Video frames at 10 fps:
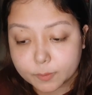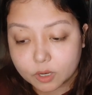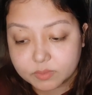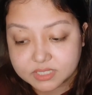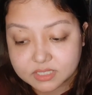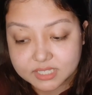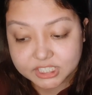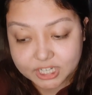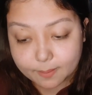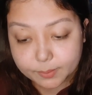promises the
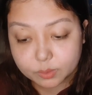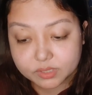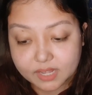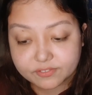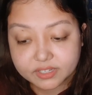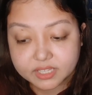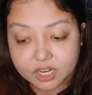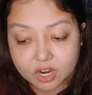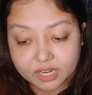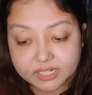champion whatever their
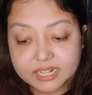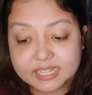heart